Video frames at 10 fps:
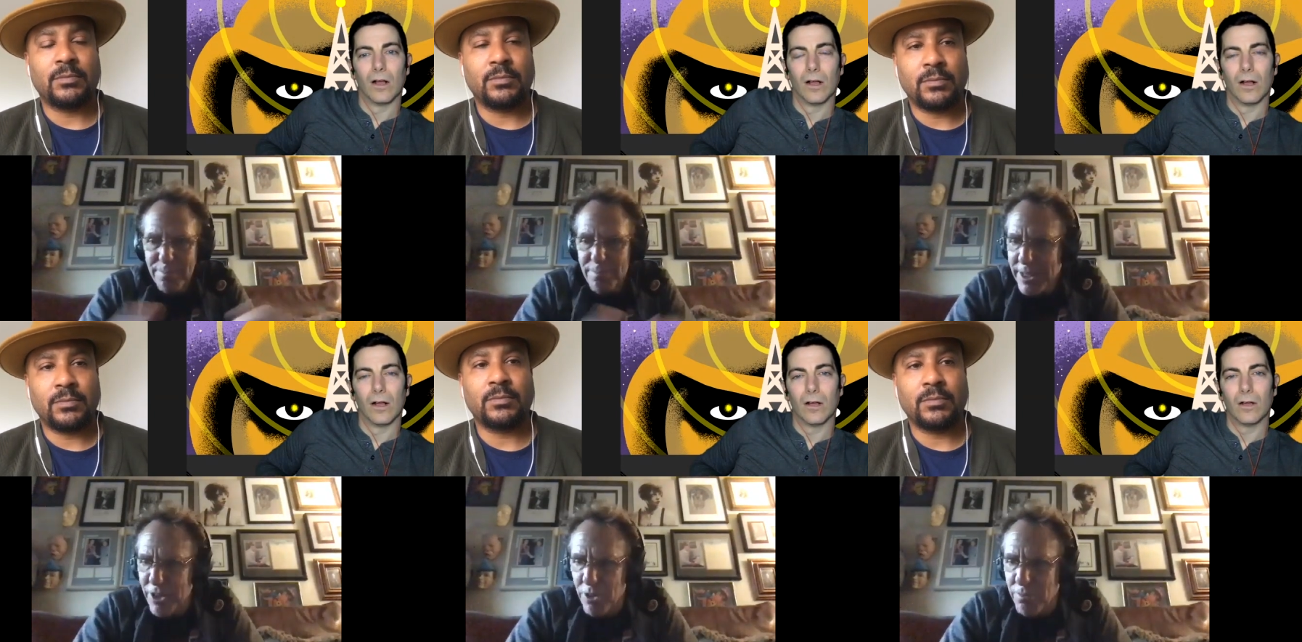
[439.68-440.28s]
Speaker 1: you
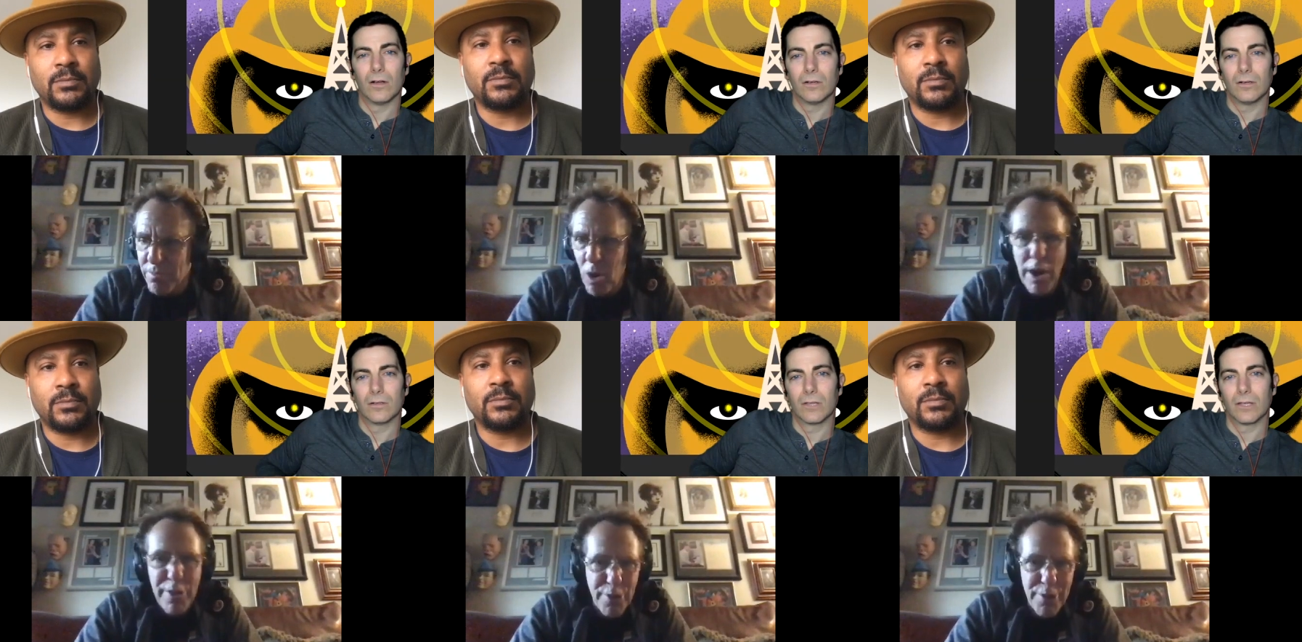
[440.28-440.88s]
know,
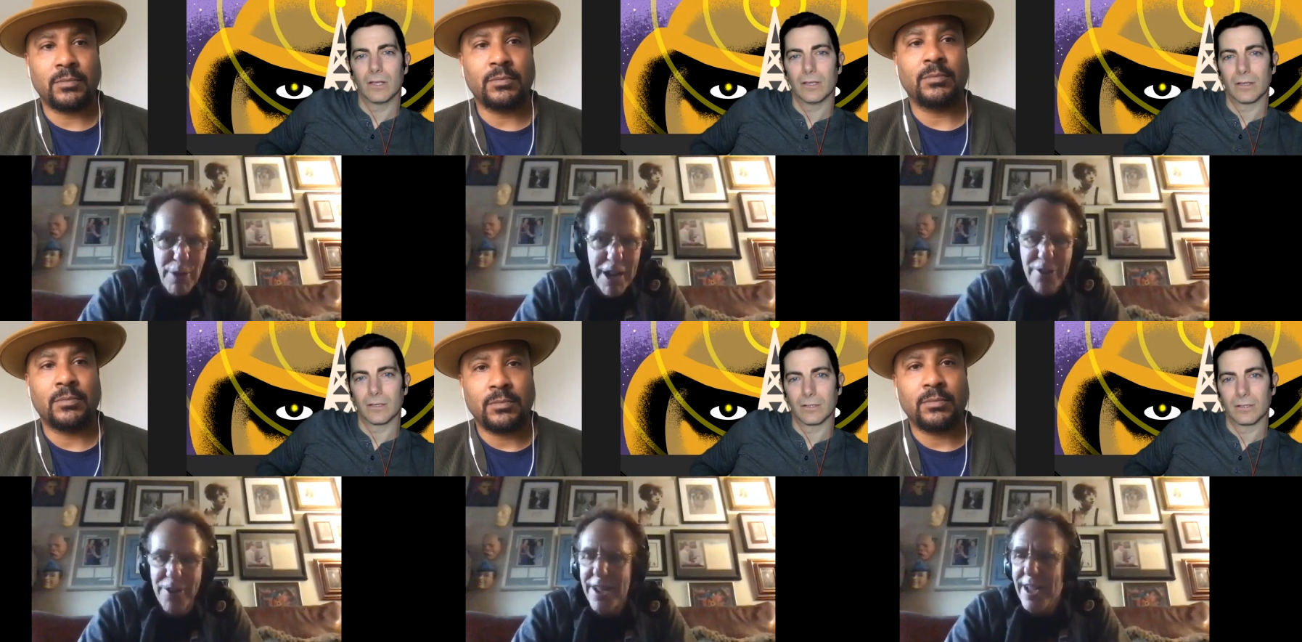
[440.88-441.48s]
oh, yeah. writer.
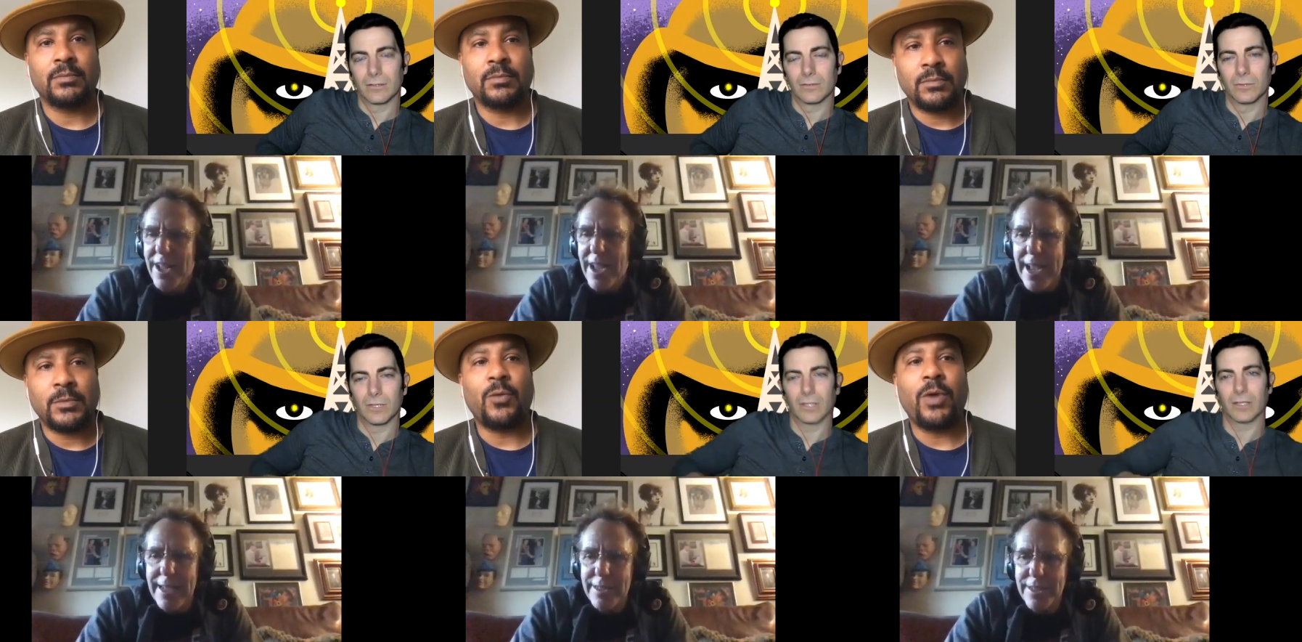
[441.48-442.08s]

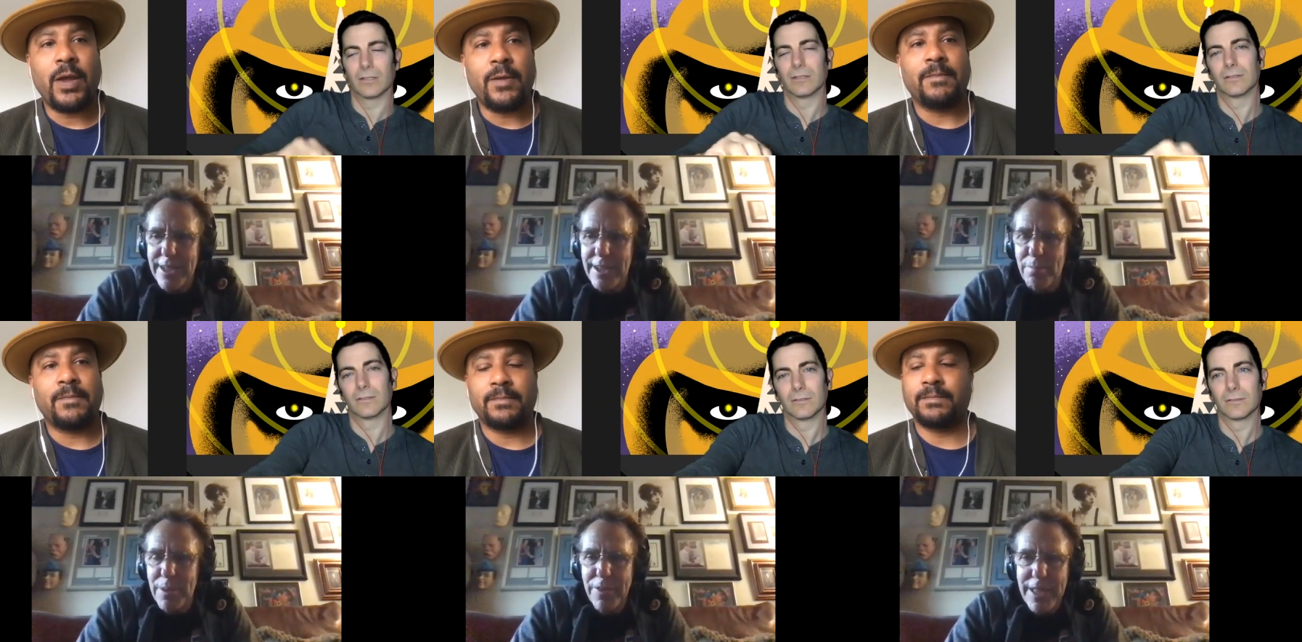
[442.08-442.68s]
And right. uh,
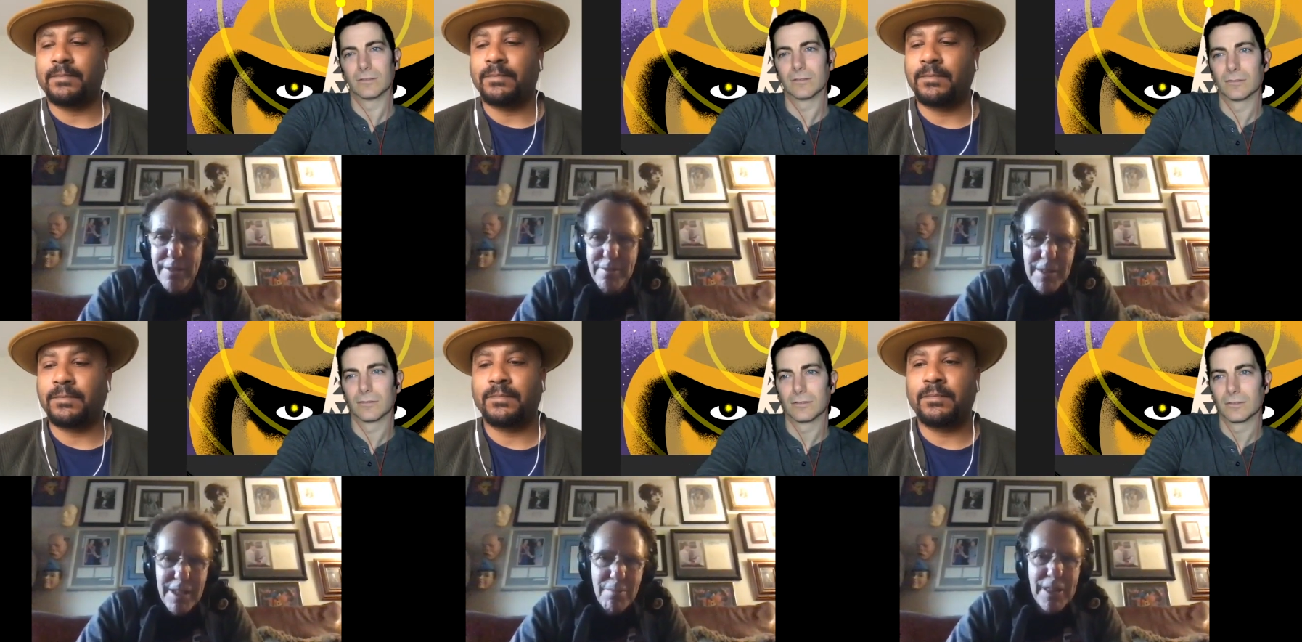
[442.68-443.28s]
then,
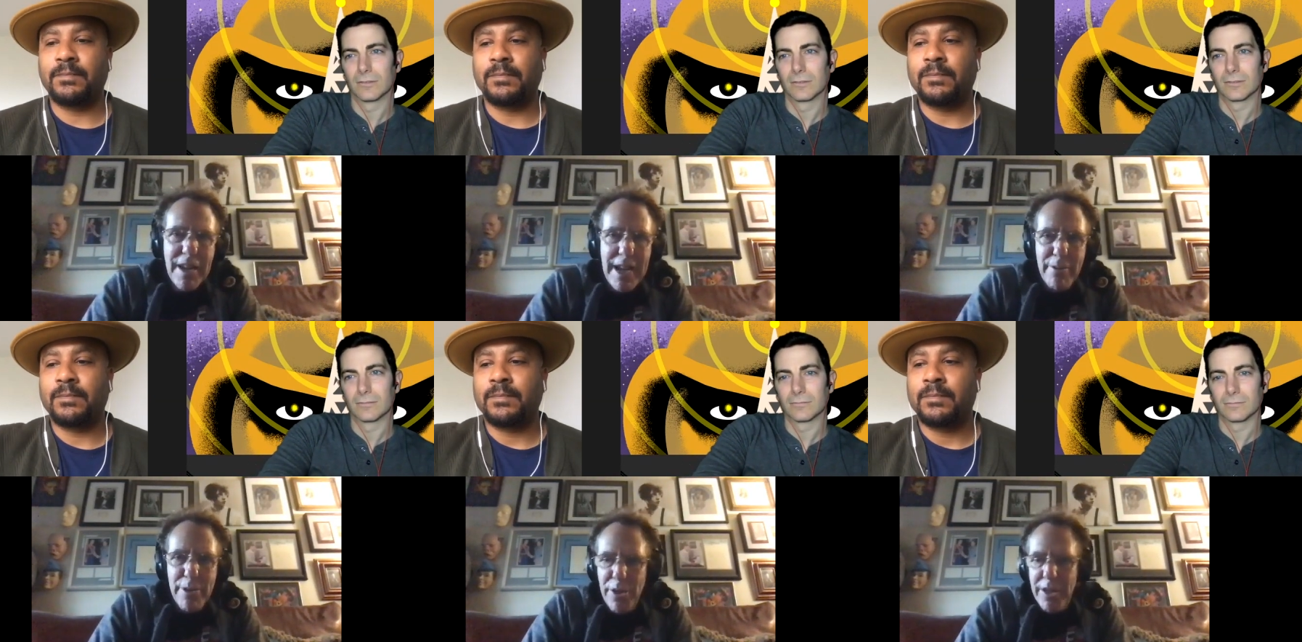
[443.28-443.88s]
but then Ira
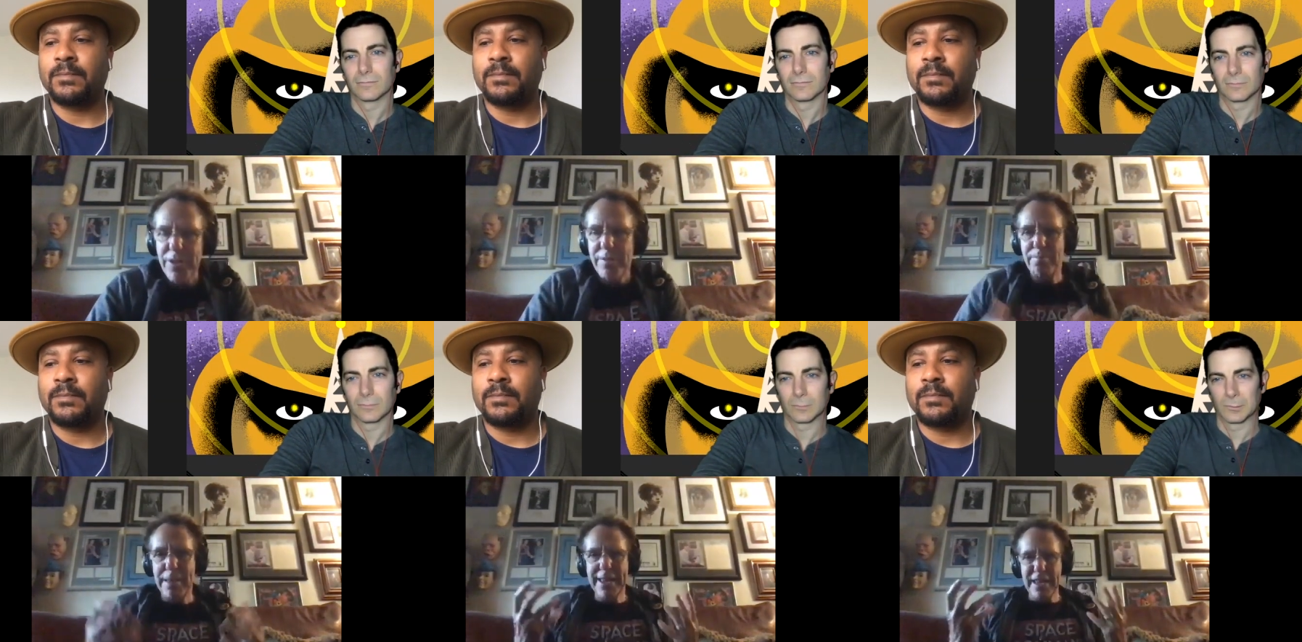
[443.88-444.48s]
thought that
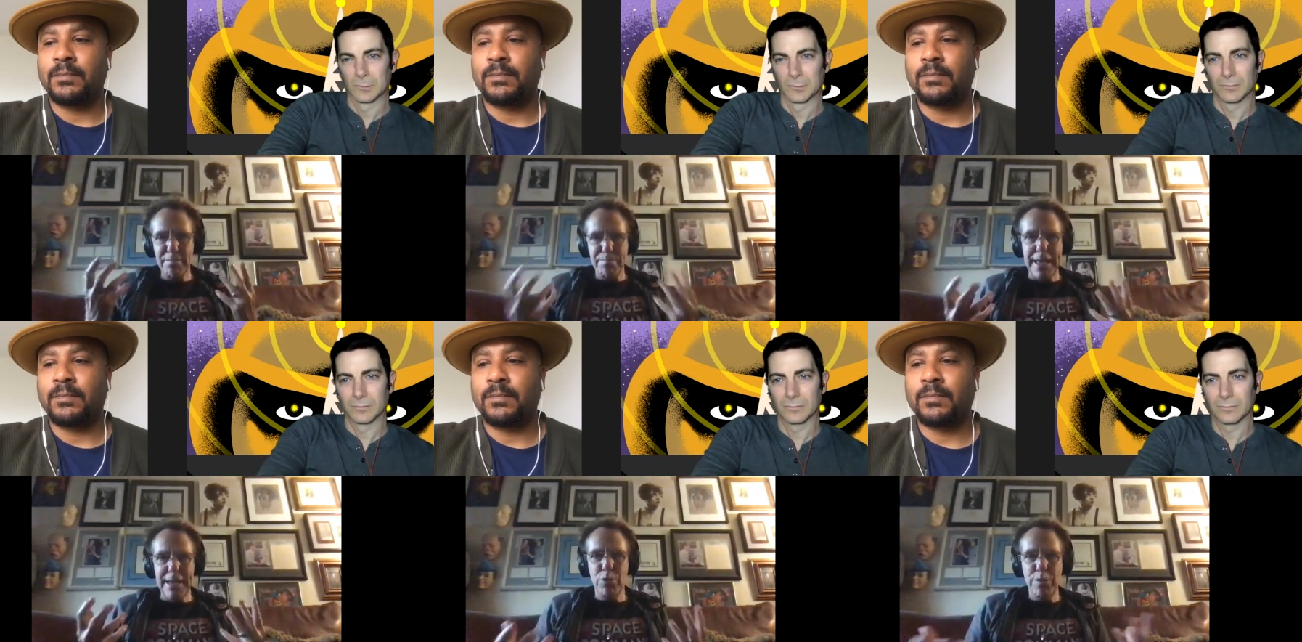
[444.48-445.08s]
making it Ben
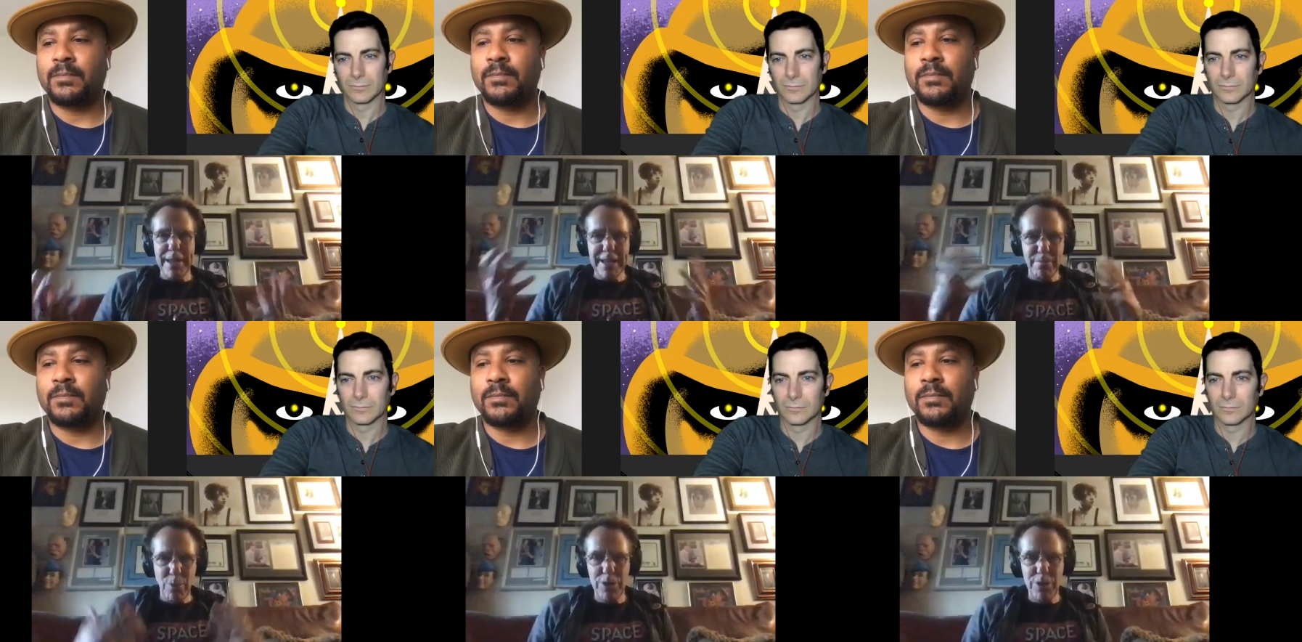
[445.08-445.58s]
would make it more